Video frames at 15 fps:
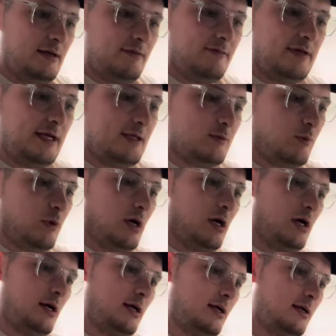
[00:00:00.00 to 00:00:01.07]
These
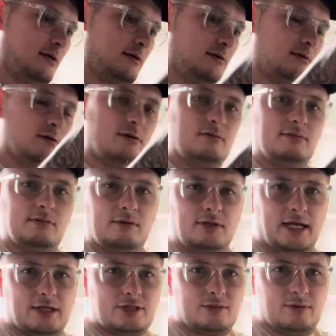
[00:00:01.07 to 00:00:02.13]
work. I
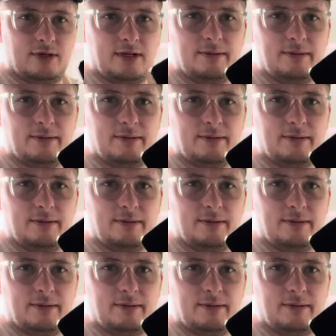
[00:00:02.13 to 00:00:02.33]
guess we're going